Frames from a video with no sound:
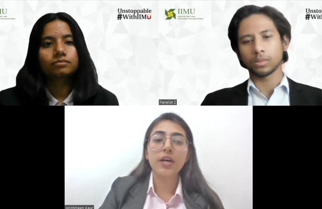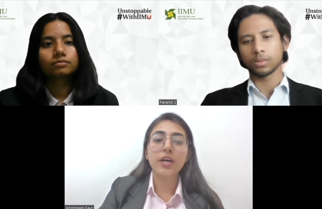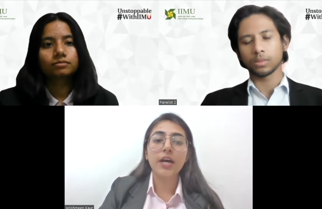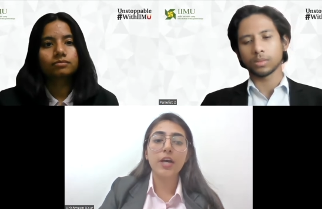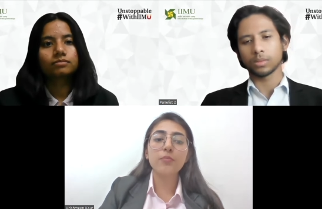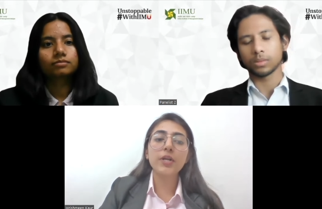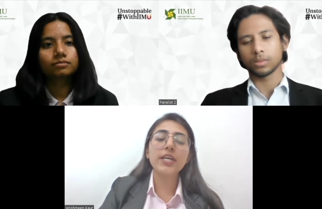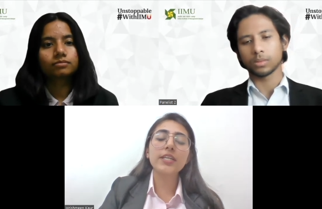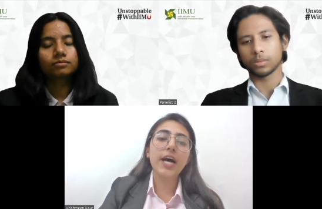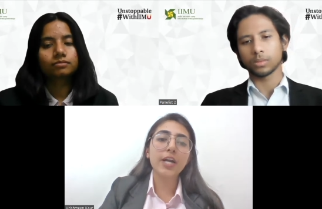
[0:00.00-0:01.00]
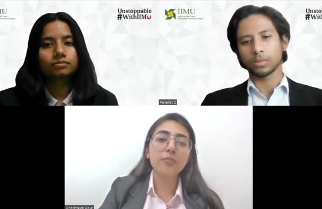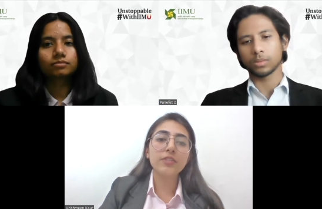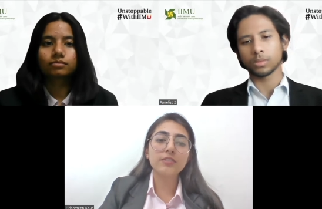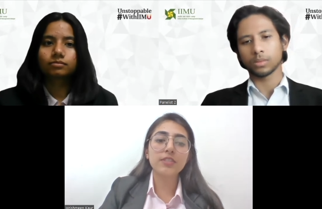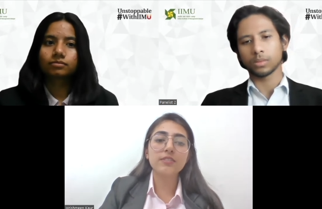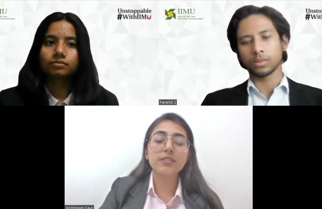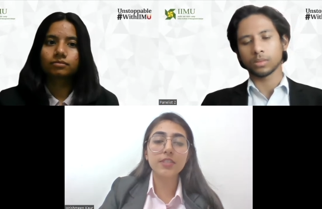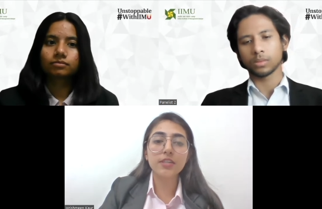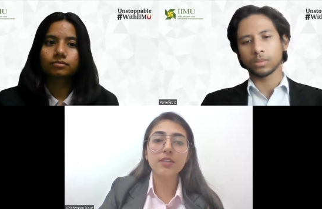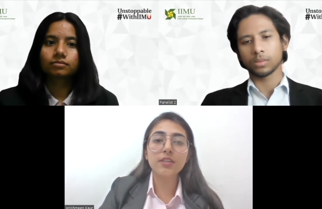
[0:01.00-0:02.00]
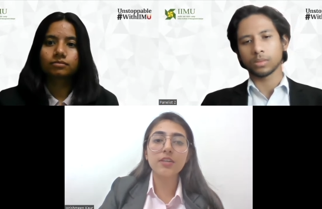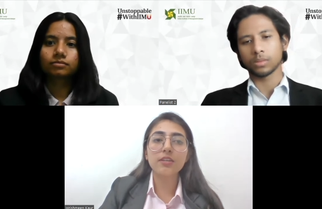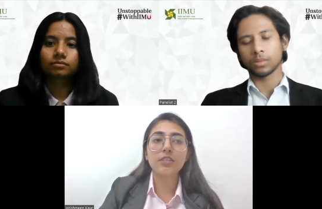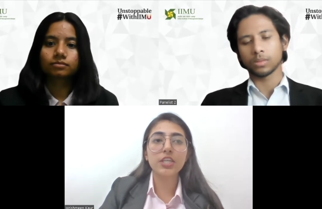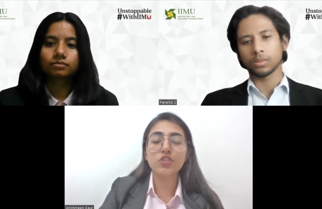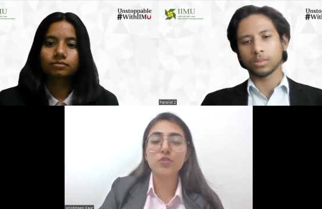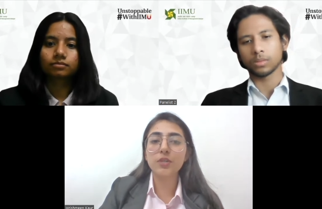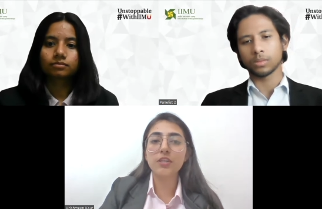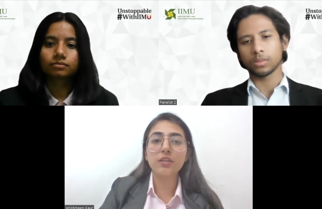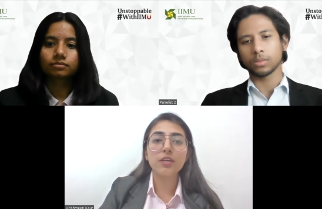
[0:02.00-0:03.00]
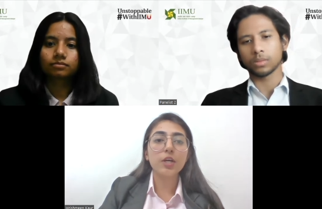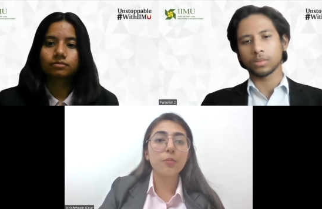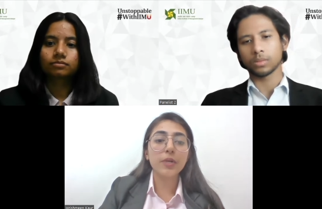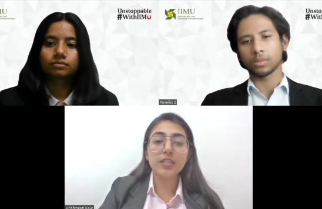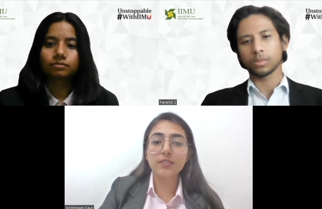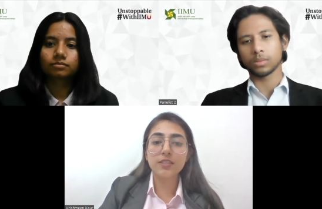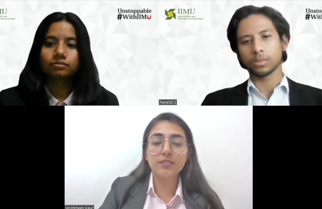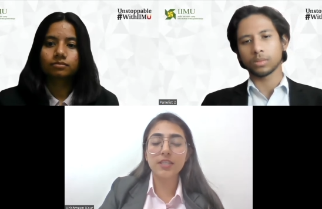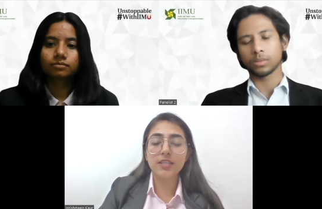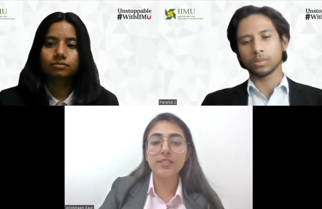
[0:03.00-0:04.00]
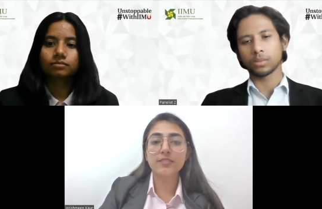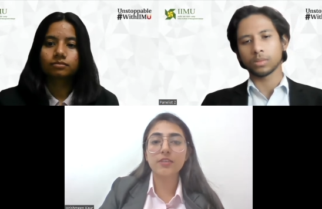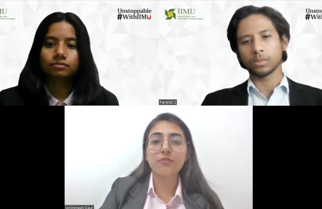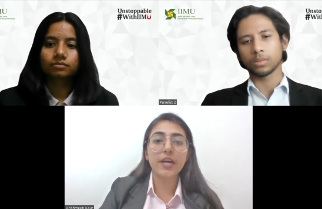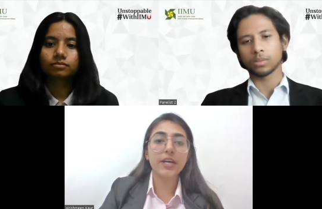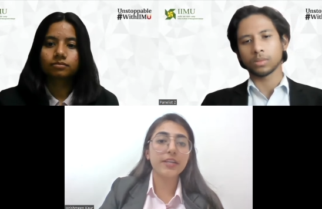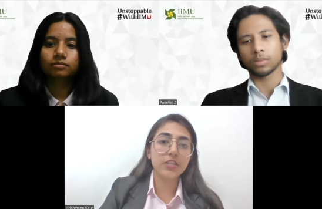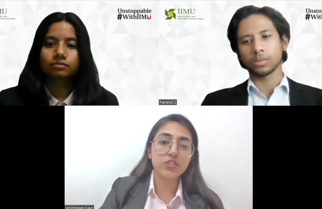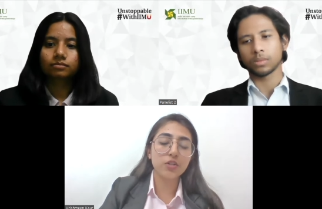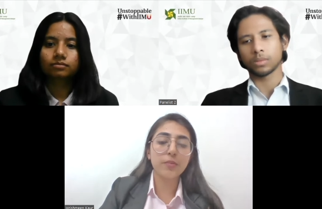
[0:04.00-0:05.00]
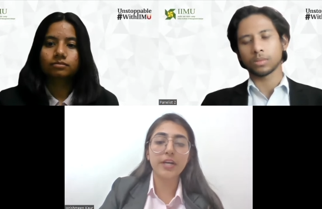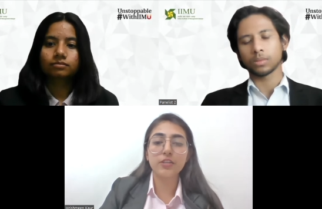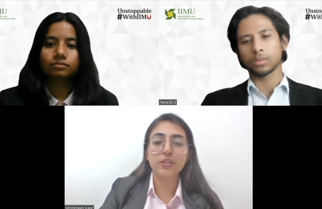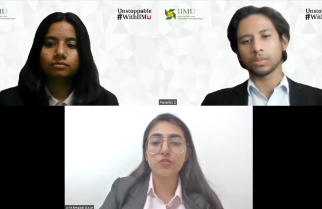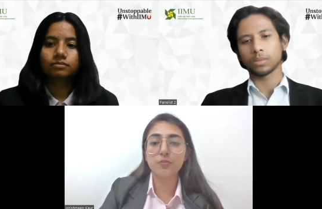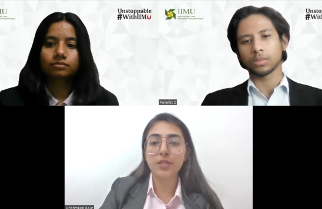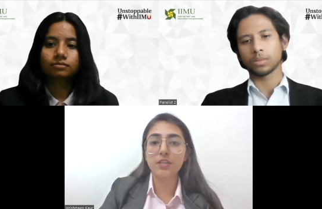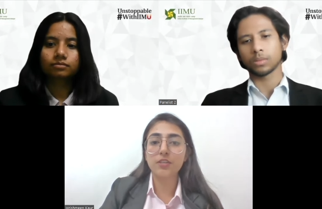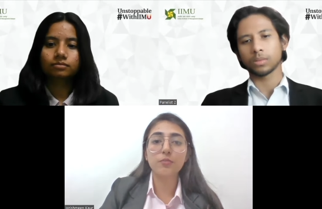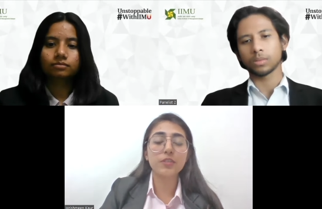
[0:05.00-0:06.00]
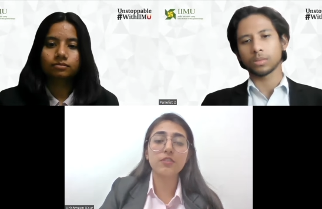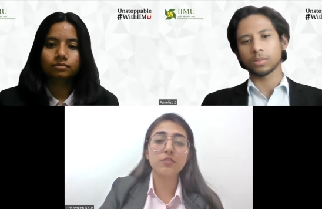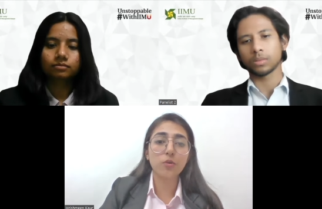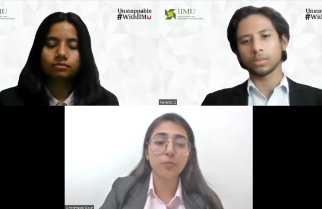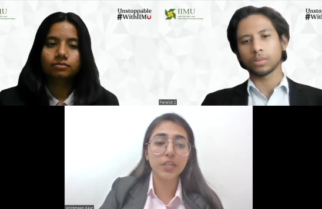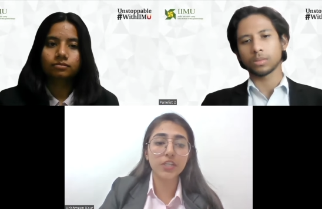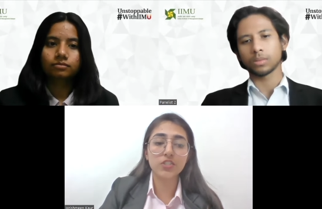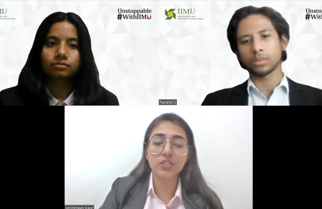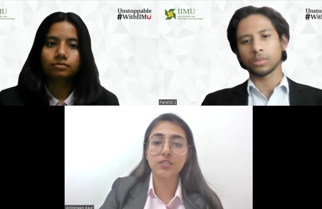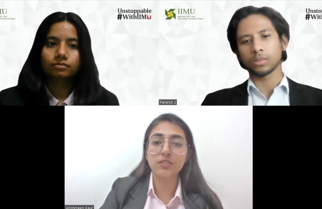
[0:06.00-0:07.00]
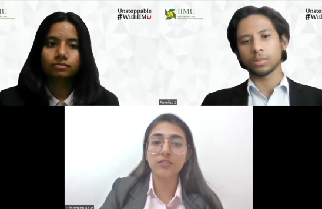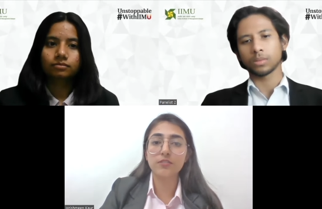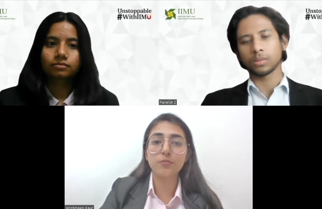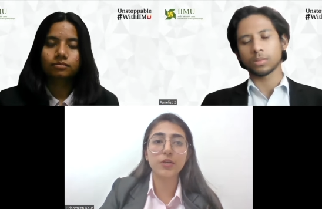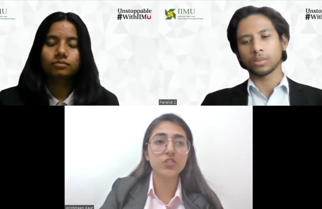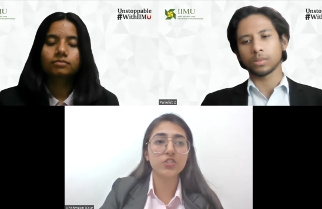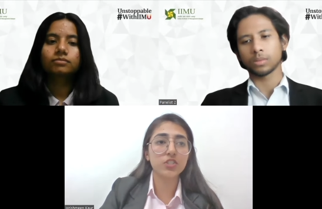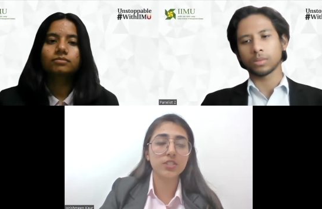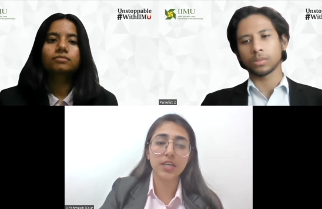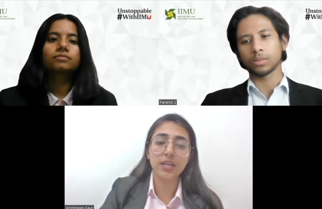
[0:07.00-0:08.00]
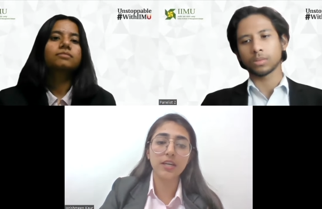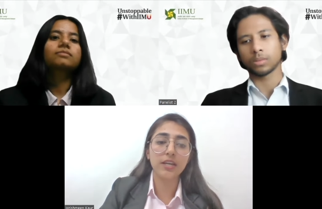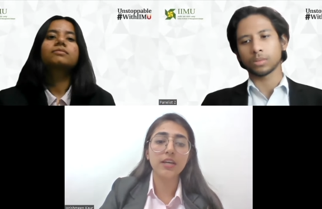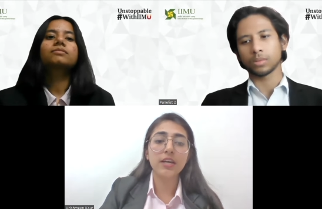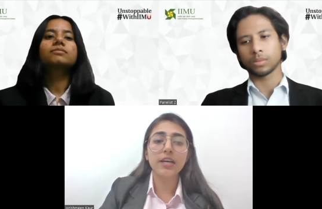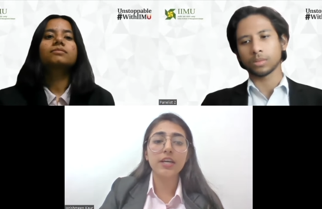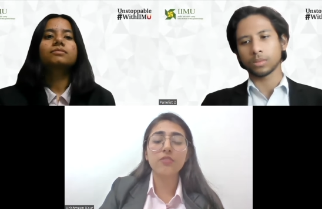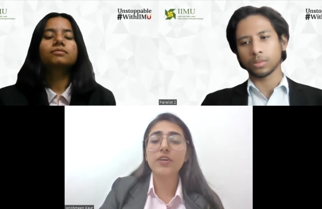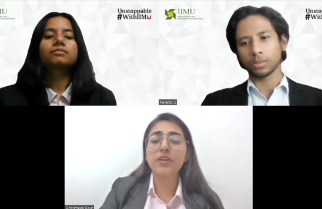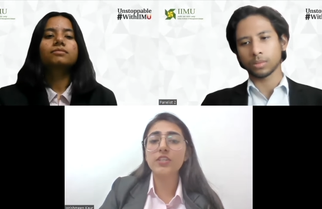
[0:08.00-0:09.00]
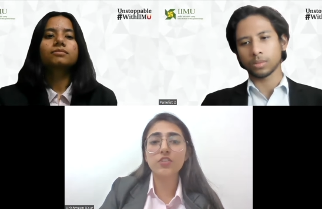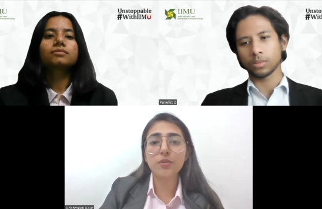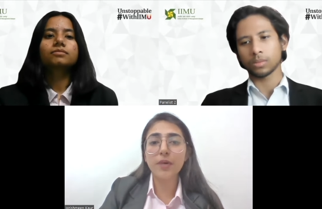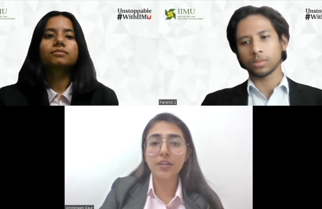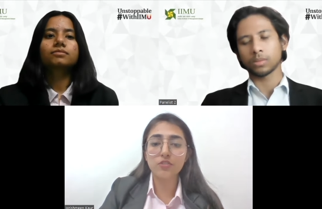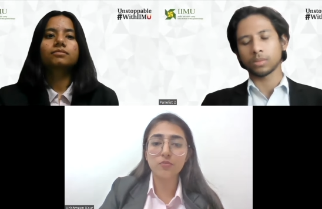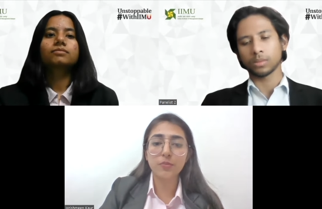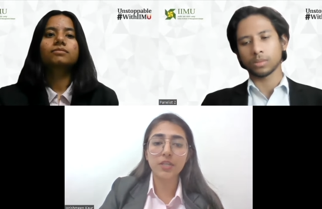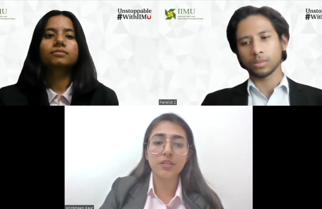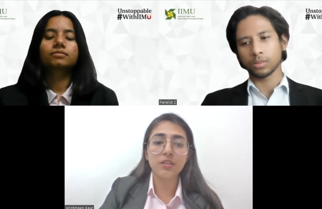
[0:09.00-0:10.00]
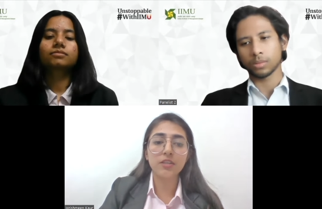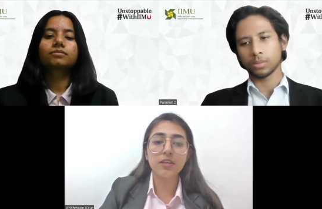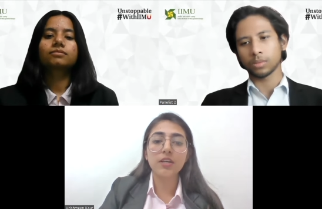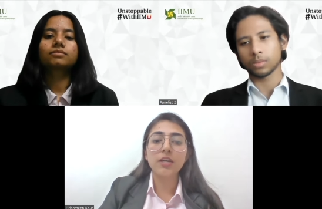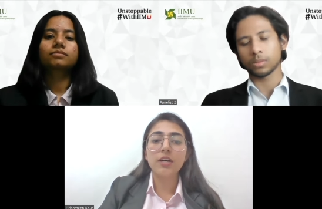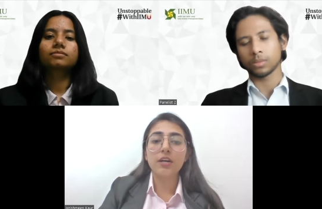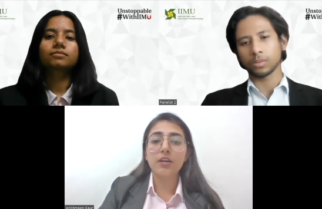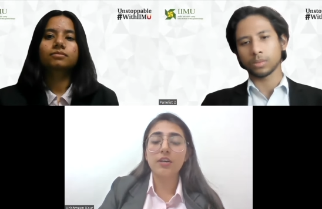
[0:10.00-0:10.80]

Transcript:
Speaker 1: And building that business did teach me basic skills in financial management, business operations, budgeting, inventory management, uh,